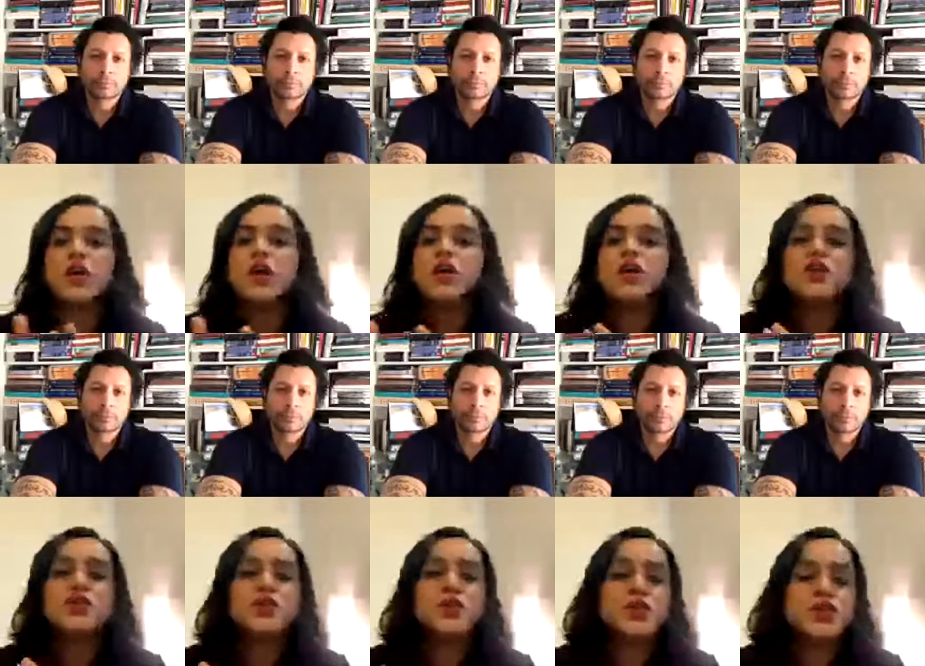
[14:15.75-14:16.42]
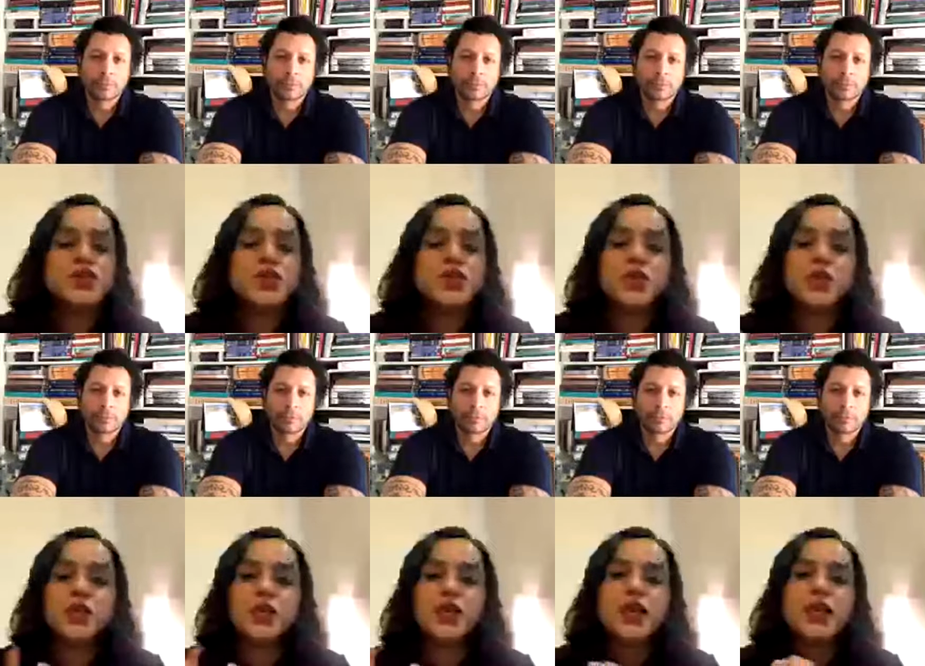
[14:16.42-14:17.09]
Speaker 1: tradition.
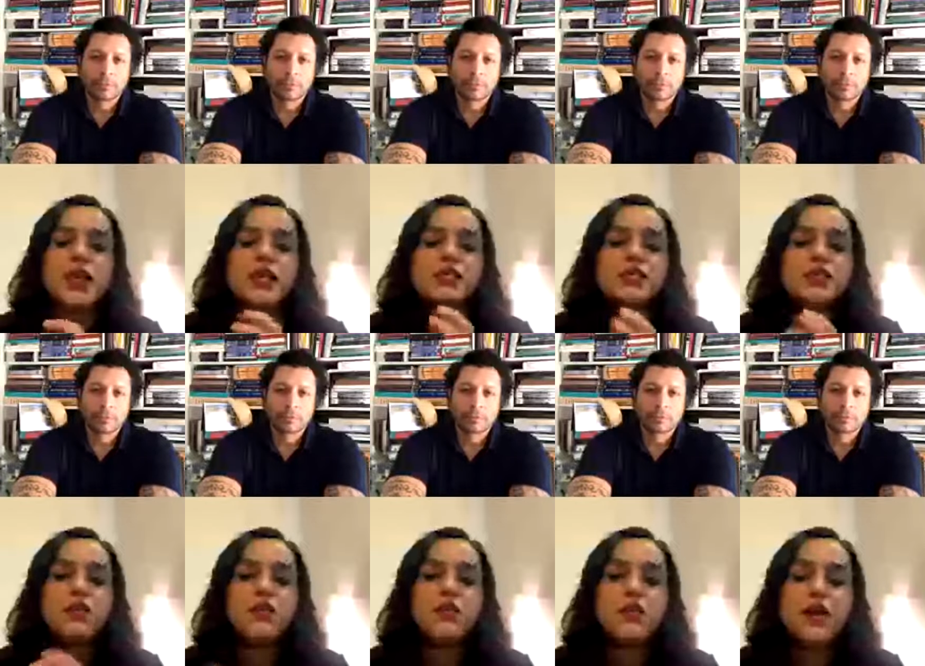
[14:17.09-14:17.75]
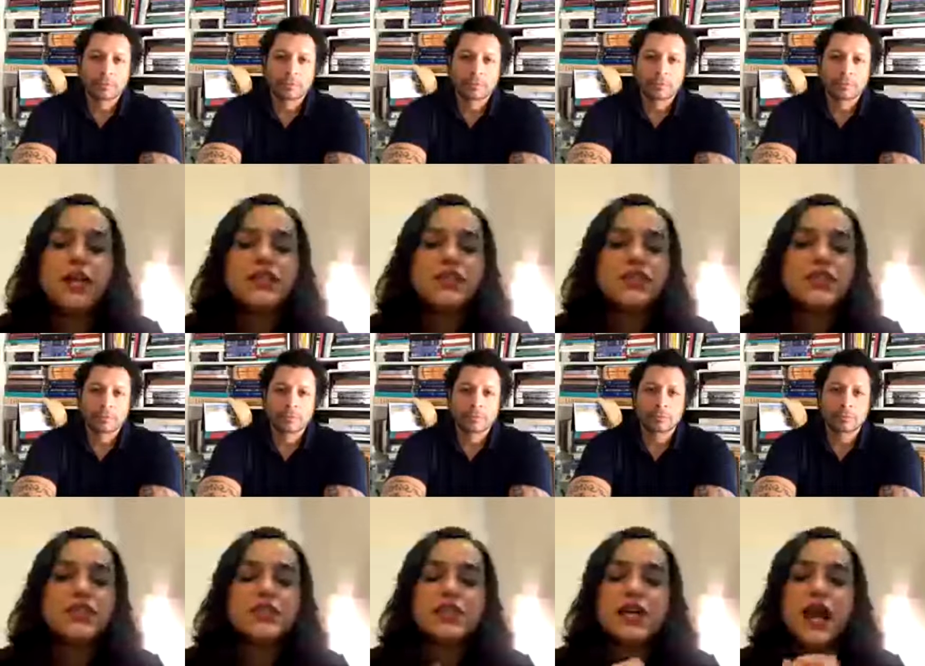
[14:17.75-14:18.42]
So it's just a
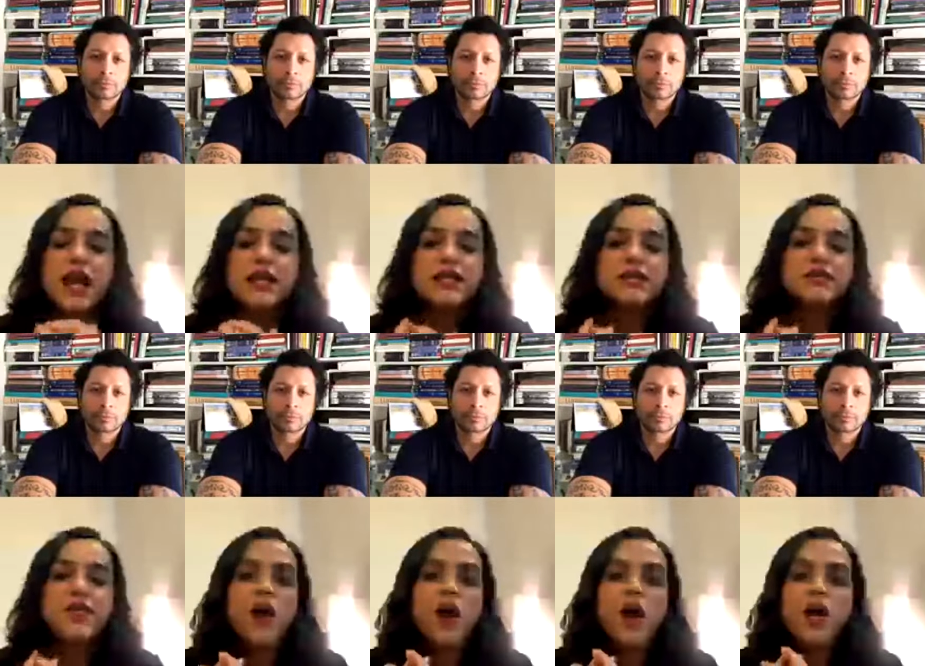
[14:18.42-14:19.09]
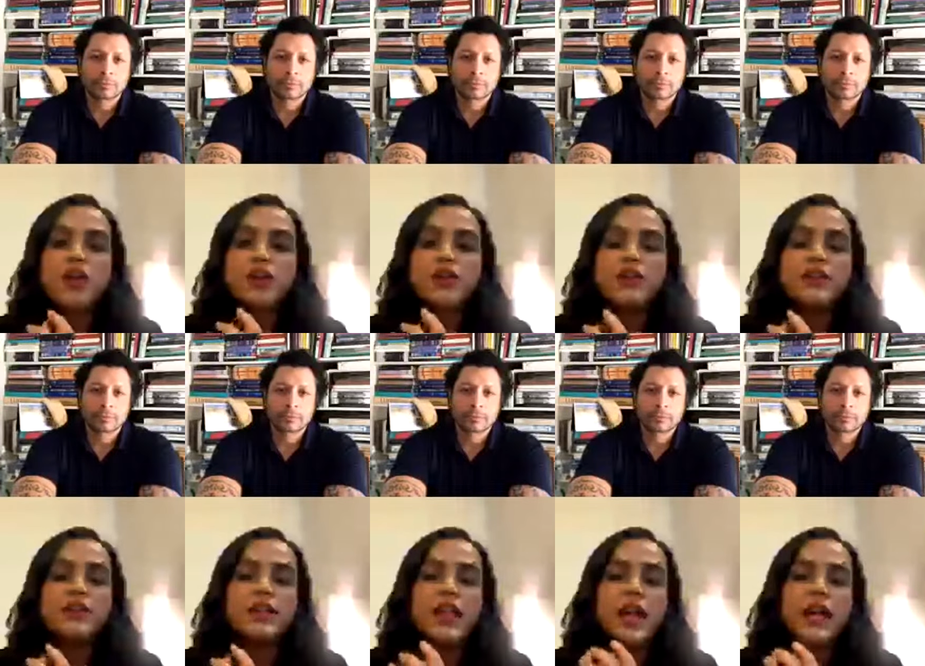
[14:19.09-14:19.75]
kind of under like
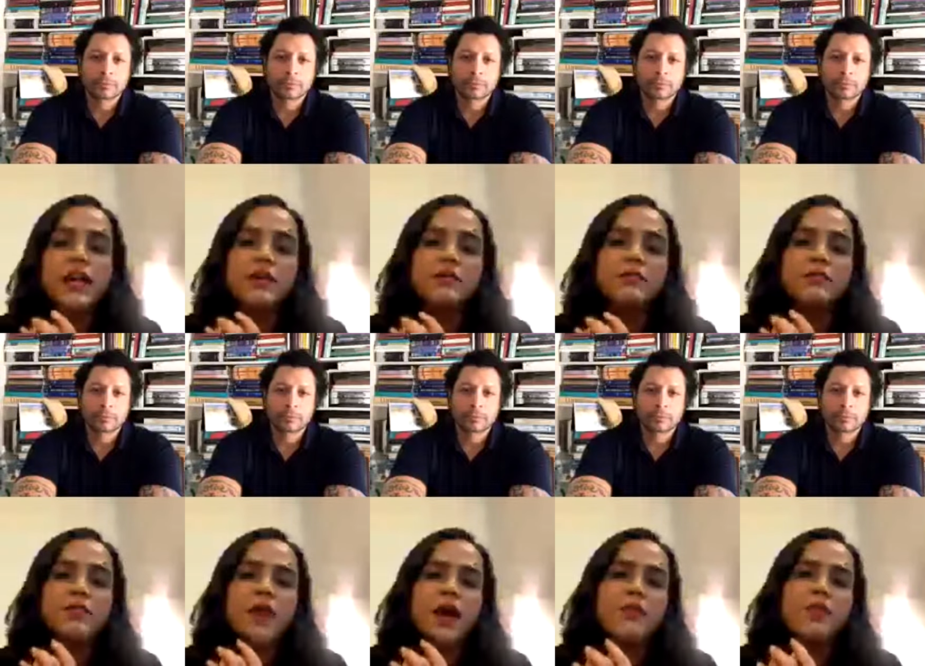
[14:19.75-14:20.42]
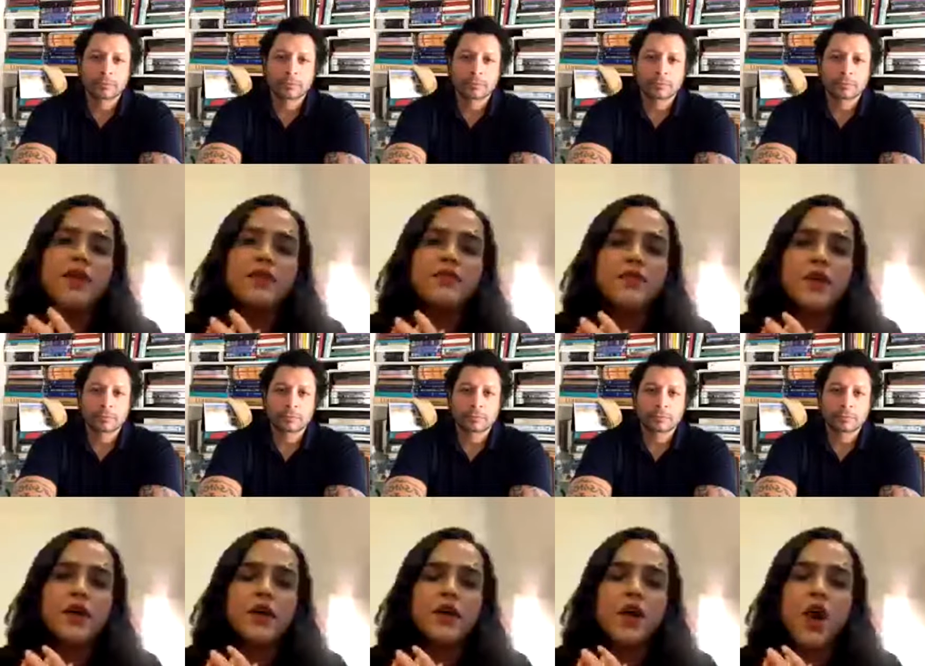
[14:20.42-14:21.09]
a a bit of a
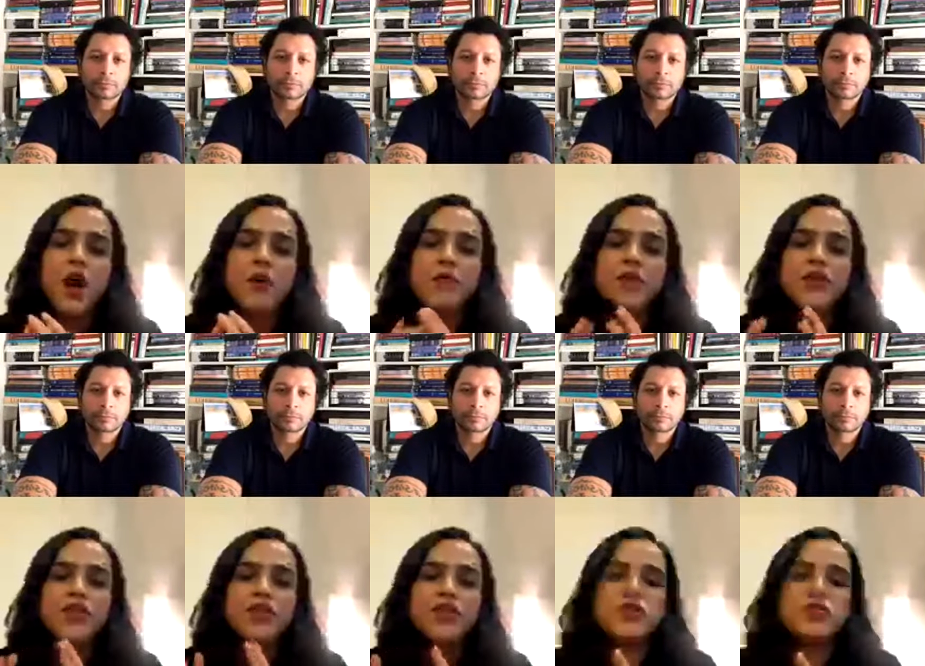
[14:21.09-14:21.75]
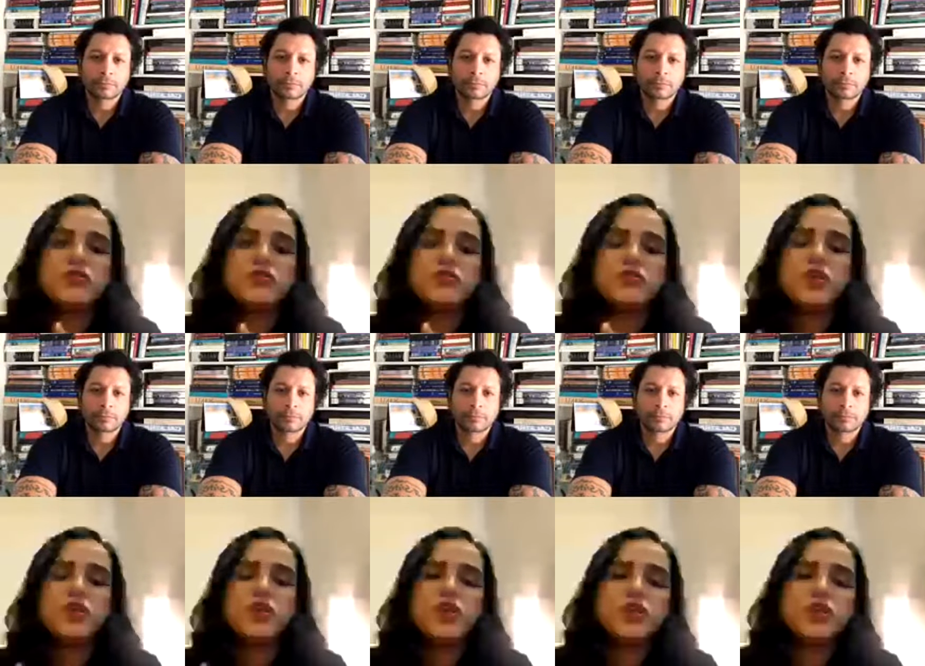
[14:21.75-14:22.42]
homage to
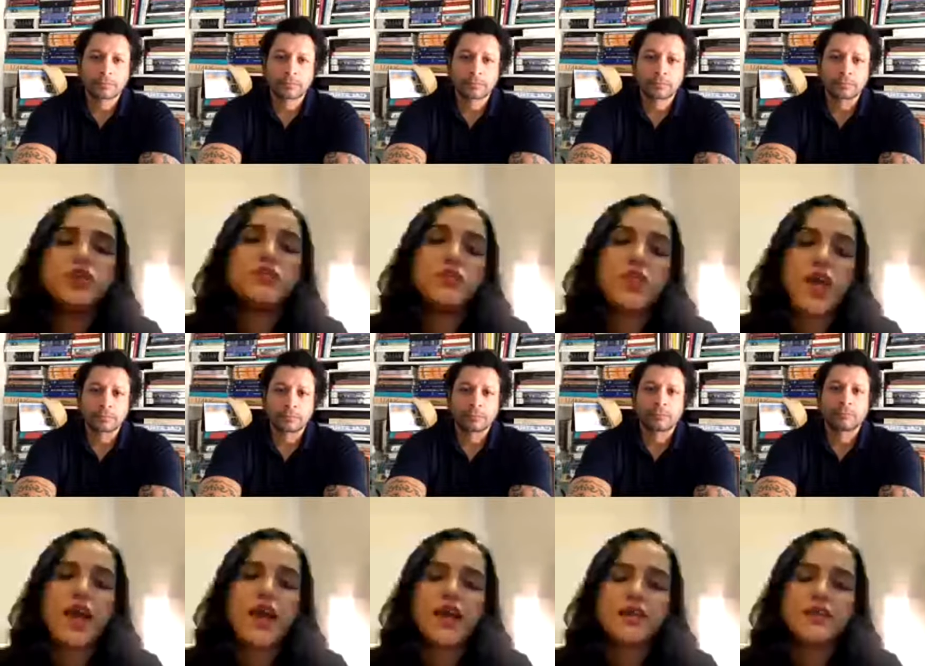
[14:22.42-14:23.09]
to that